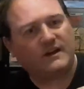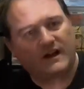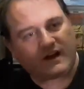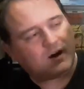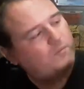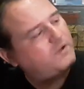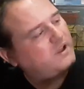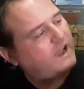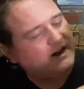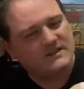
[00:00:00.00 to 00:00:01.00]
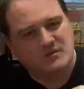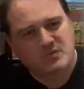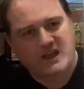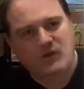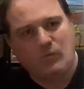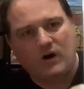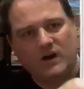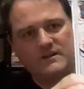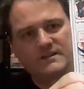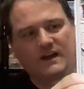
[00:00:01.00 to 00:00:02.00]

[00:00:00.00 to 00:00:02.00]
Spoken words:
and it's in black and white.